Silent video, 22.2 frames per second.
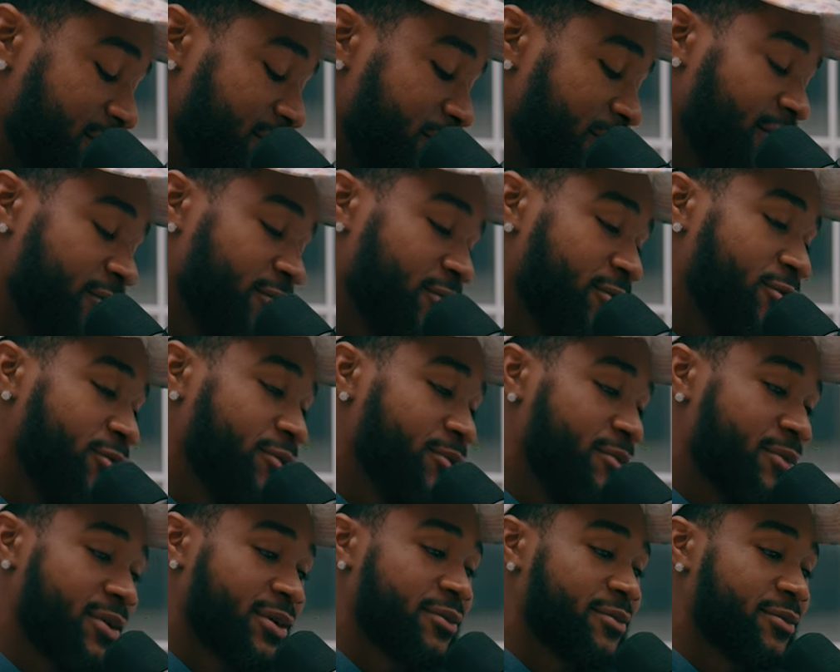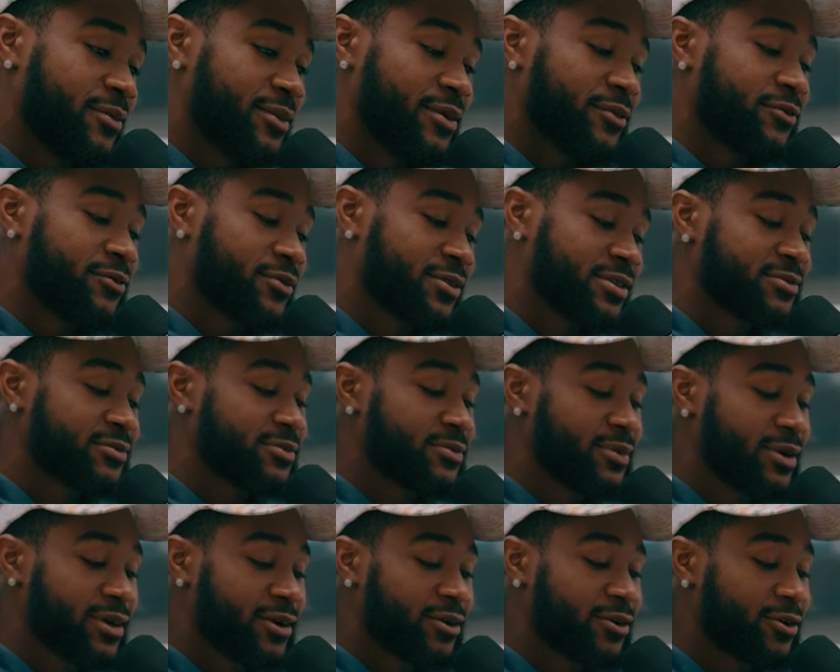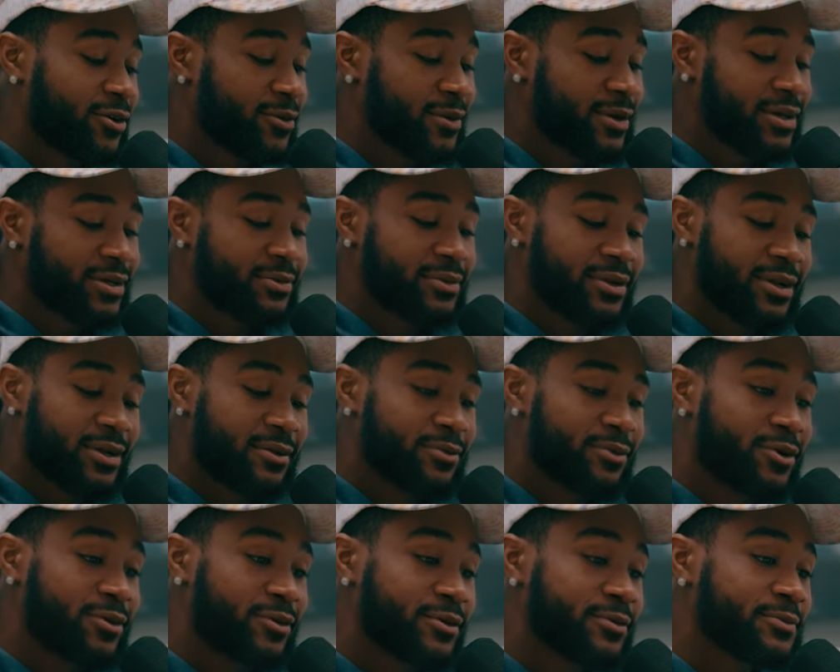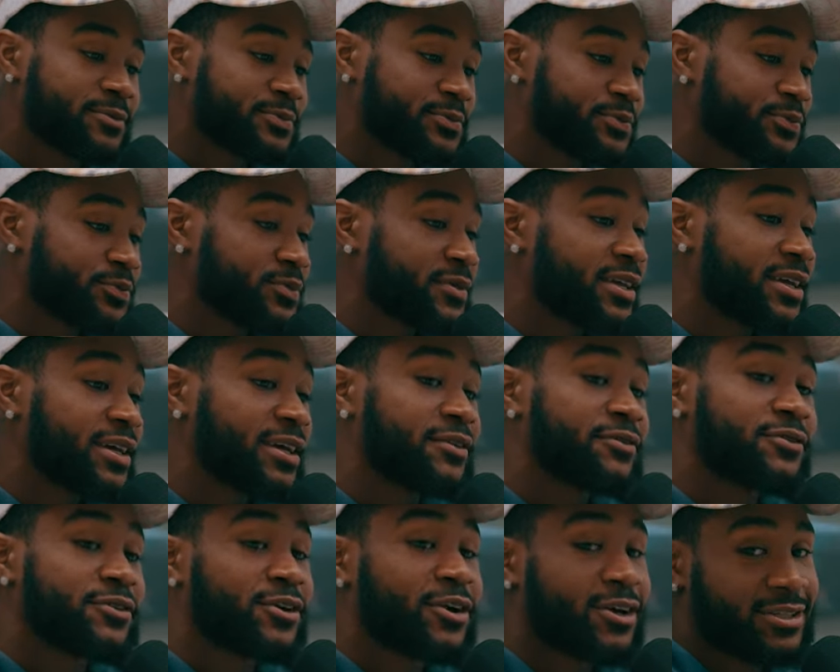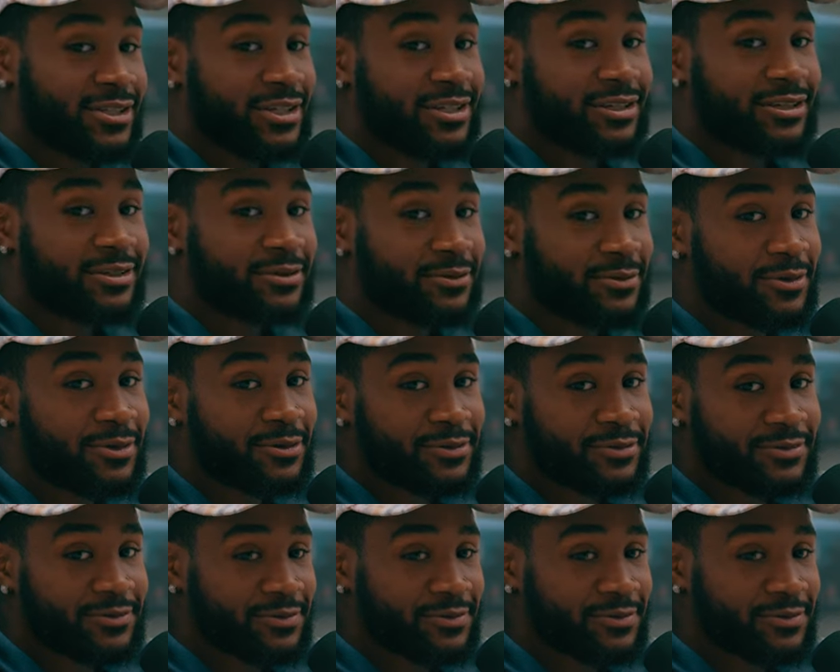my real, my my friends from my home, I be like, bro, F y'all take it, bro.